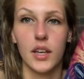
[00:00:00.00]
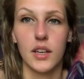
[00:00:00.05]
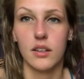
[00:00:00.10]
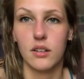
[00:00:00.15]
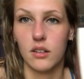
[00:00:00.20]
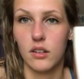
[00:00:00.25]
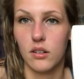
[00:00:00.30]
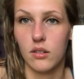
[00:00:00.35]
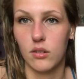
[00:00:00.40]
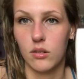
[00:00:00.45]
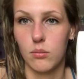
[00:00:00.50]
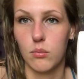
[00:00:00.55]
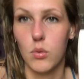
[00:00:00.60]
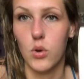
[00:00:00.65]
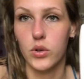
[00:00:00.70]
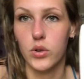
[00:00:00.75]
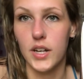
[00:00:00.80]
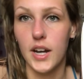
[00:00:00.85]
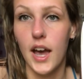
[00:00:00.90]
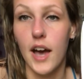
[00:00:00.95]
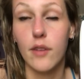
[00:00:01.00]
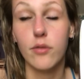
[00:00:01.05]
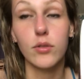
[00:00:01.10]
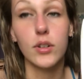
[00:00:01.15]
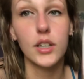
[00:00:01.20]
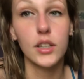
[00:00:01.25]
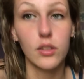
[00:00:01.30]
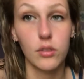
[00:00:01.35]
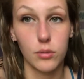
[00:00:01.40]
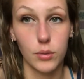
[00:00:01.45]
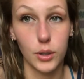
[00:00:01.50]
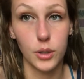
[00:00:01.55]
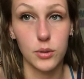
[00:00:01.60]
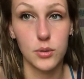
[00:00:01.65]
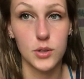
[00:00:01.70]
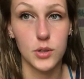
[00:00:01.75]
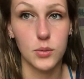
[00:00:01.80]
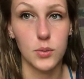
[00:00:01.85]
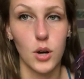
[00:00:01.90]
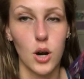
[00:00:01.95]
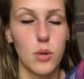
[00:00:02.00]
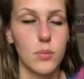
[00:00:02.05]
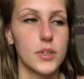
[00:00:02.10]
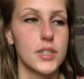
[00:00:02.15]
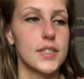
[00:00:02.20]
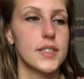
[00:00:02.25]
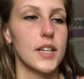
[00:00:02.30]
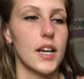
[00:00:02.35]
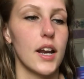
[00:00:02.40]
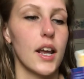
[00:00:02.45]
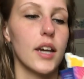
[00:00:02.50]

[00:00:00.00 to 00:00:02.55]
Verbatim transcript: like more than halfway through, so we're almost done.